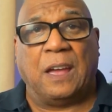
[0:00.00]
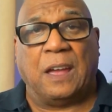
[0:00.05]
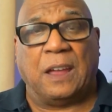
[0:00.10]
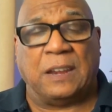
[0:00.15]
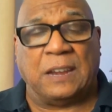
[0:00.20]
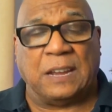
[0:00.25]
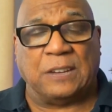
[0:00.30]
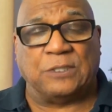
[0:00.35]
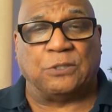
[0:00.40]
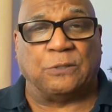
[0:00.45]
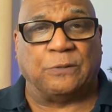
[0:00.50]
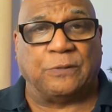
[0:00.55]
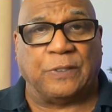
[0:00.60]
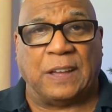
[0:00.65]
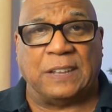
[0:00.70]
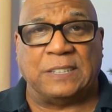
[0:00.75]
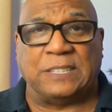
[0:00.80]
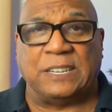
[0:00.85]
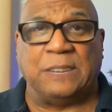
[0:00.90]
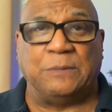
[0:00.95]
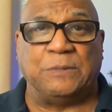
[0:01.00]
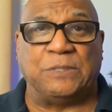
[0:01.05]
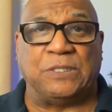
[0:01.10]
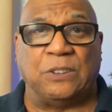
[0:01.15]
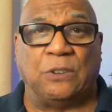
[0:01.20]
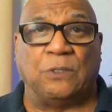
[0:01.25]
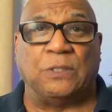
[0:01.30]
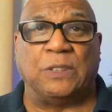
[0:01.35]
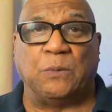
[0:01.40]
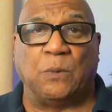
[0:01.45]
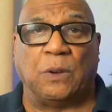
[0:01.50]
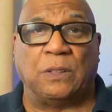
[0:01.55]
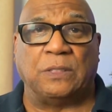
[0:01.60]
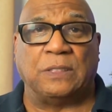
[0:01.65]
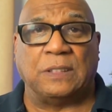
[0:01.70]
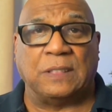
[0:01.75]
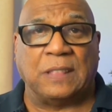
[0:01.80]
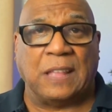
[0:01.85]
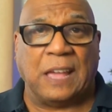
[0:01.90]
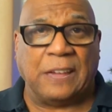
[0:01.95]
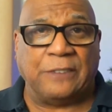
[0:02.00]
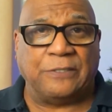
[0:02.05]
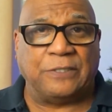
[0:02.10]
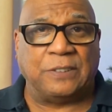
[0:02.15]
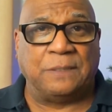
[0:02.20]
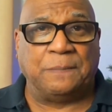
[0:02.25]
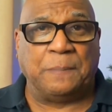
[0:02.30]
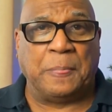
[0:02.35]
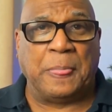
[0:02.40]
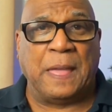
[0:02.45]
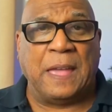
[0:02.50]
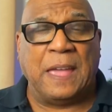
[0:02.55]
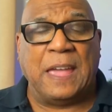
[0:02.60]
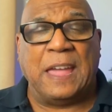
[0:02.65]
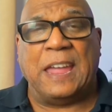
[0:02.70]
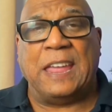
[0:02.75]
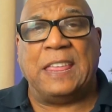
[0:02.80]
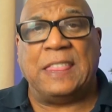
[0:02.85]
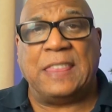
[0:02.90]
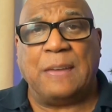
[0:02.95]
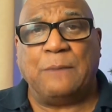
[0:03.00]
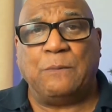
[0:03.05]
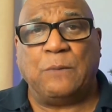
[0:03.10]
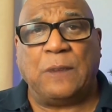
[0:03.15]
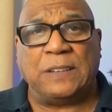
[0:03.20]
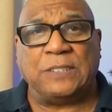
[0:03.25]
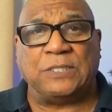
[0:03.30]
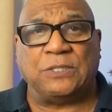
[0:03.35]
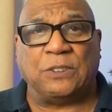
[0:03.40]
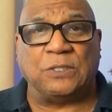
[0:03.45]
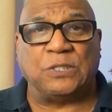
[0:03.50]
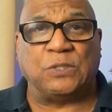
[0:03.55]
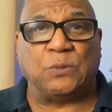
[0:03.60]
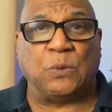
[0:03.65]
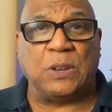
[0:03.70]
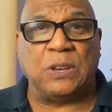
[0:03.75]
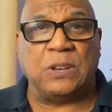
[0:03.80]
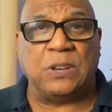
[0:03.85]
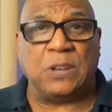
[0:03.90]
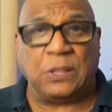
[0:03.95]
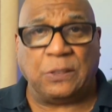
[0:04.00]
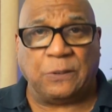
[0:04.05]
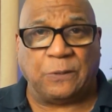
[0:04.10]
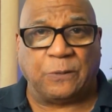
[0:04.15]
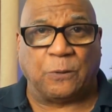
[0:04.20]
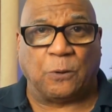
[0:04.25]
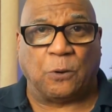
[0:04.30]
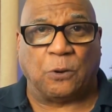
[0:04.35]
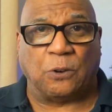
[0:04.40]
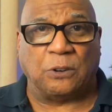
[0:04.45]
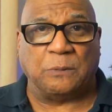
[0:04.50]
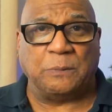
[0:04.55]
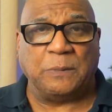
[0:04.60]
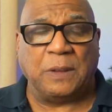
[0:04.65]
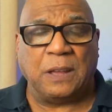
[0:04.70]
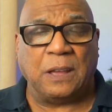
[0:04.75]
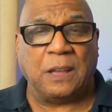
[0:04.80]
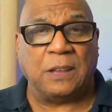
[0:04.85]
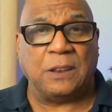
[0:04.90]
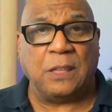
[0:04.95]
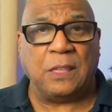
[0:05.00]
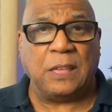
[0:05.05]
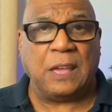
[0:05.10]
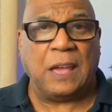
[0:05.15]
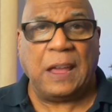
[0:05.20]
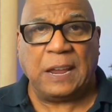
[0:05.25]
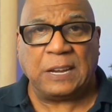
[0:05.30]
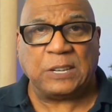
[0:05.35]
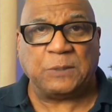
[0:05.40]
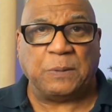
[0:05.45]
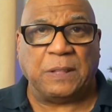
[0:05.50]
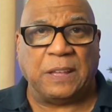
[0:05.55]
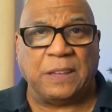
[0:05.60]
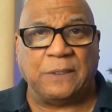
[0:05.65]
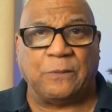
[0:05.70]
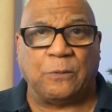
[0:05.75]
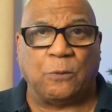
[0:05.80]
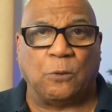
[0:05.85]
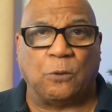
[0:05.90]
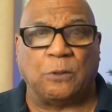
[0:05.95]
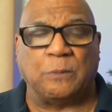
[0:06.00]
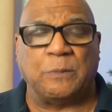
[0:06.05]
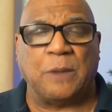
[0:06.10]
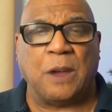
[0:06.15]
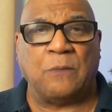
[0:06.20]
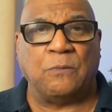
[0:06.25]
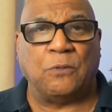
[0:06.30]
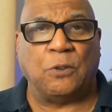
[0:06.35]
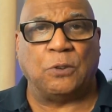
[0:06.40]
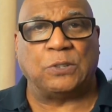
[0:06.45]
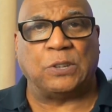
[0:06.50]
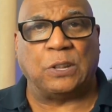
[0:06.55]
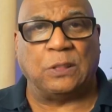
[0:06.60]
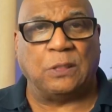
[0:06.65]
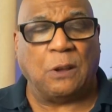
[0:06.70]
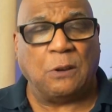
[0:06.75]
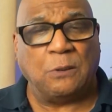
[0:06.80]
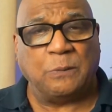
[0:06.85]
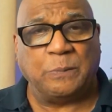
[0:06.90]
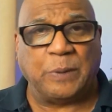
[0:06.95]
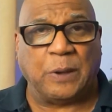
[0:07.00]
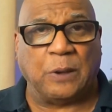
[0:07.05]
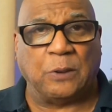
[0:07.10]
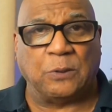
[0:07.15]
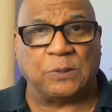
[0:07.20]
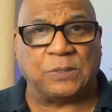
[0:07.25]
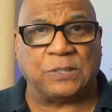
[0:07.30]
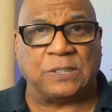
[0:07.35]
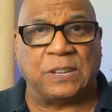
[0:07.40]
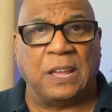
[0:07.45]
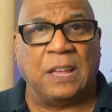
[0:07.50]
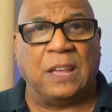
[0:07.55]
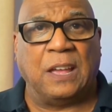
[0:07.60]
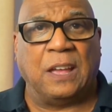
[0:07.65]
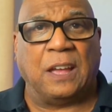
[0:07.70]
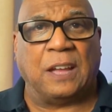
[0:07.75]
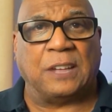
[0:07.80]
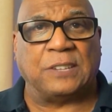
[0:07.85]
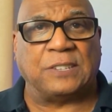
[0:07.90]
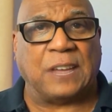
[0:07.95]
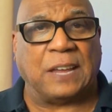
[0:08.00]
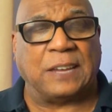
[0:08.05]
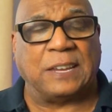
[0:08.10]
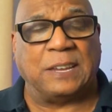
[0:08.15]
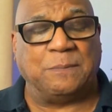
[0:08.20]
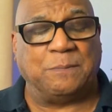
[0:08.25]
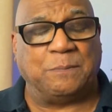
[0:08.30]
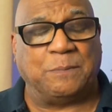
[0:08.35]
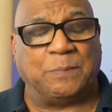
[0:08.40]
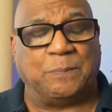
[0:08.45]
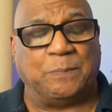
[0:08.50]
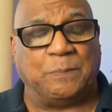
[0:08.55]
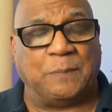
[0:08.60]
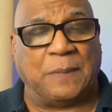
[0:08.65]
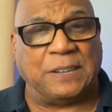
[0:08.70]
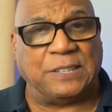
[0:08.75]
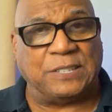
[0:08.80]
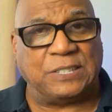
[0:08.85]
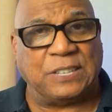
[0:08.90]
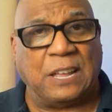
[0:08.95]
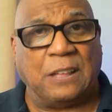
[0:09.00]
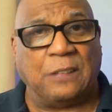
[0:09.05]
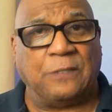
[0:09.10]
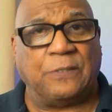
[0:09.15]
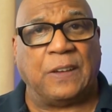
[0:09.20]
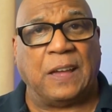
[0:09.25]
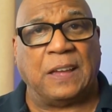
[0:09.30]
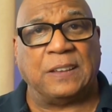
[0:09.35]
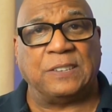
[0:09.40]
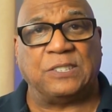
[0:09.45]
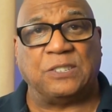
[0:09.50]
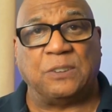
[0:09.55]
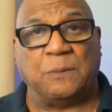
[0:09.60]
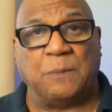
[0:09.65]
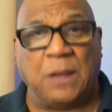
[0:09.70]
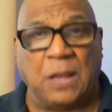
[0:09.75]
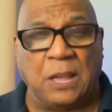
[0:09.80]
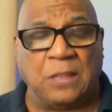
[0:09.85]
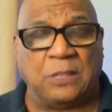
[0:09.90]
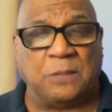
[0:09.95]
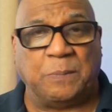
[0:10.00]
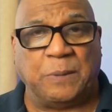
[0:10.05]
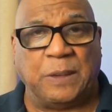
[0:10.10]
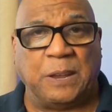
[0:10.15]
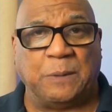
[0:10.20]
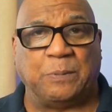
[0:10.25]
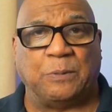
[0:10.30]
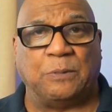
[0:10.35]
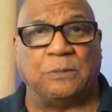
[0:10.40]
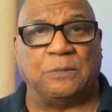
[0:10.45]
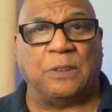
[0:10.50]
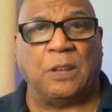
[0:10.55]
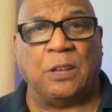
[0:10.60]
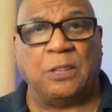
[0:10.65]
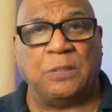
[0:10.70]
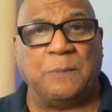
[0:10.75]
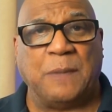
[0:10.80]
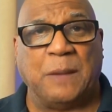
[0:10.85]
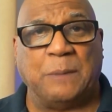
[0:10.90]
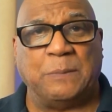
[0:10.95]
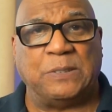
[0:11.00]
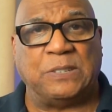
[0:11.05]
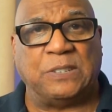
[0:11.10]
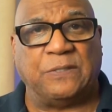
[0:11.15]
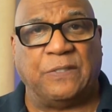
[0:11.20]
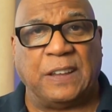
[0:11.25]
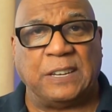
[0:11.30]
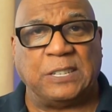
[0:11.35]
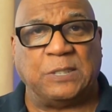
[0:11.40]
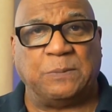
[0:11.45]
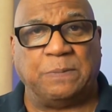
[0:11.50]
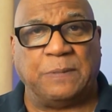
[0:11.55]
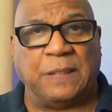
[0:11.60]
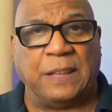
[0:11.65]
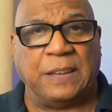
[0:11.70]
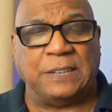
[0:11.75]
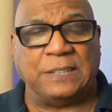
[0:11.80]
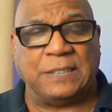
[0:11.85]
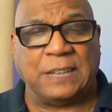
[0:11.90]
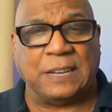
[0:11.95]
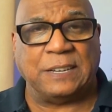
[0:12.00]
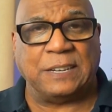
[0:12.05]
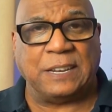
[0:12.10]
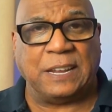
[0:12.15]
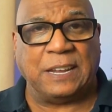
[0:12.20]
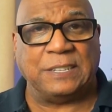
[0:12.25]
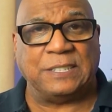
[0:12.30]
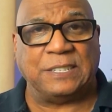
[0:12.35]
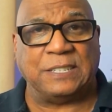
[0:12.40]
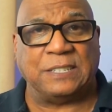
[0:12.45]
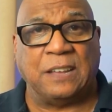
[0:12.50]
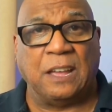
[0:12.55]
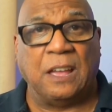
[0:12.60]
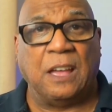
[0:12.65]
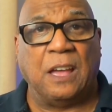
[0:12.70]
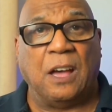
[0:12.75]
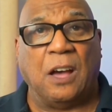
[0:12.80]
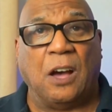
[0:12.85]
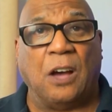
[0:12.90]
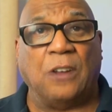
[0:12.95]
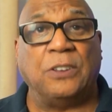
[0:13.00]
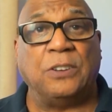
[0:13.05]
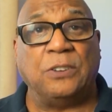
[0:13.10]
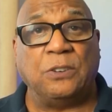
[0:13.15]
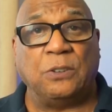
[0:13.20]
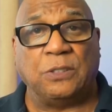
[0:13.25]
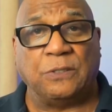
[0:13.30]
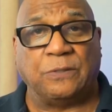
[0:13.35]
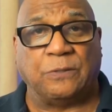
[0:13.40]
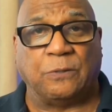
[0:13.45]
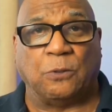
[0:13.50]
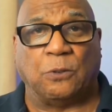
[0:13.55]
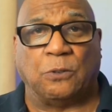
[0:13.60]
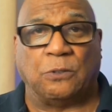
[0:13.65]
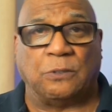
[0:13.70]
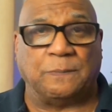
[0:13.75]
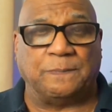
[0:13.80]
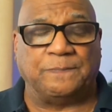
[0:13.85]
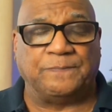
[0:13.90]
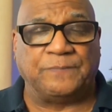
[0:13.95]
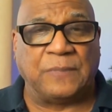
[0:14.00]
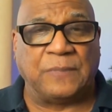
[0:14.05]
In actual fact, he was the only one that left. He then went on to another forum, another Xplane forum, and wrote a long post attacking myself and some other people, other members of Xplane Dedicated, on another forum.